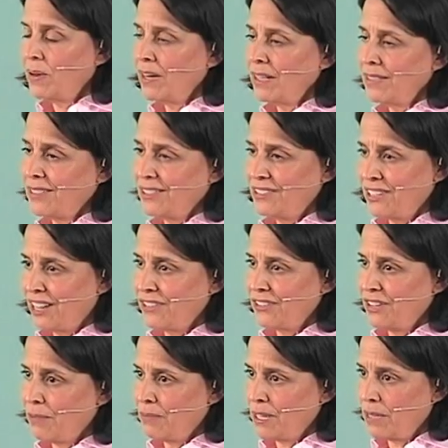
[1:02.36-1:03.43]
I suggest
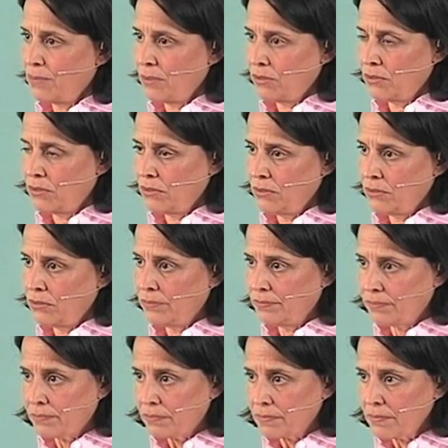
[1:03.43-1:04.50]
that people do
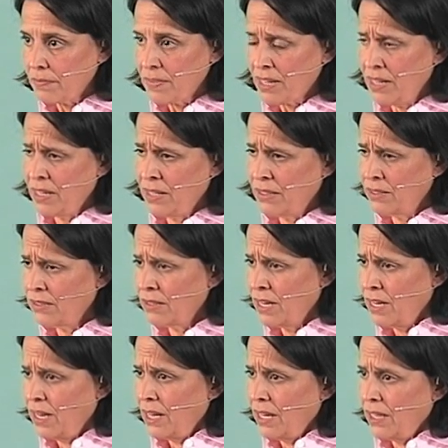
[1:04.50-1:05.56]
is
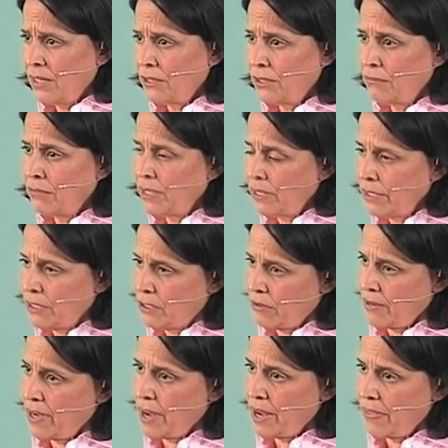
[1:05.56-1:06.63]
to really
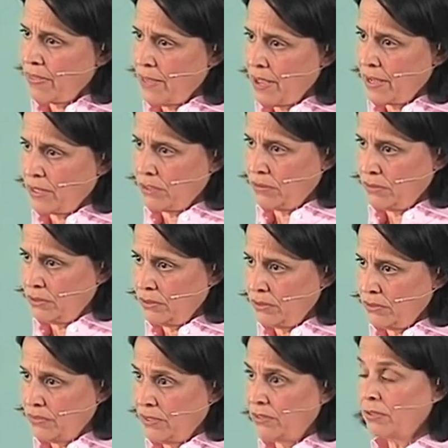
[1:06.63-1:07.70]
create that
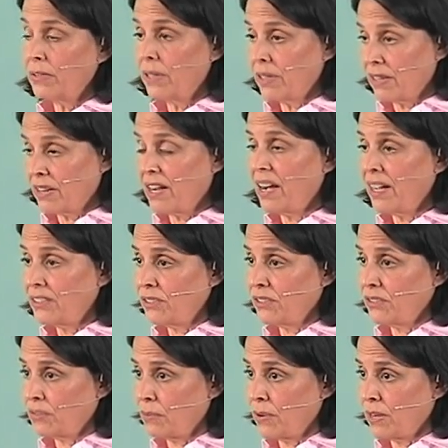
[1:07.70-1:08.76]
groove and do it in a
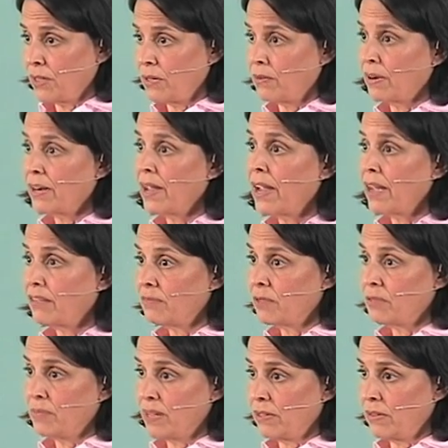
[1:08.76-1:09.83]
conscious way, you want to have
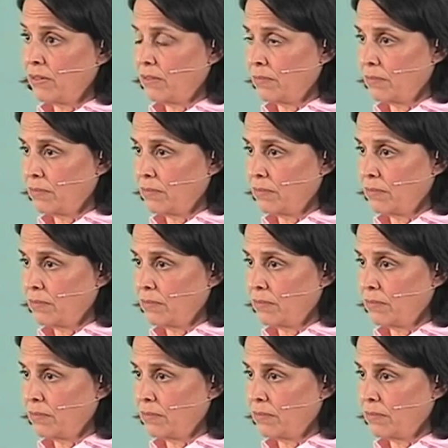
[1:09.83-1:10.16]
momentum.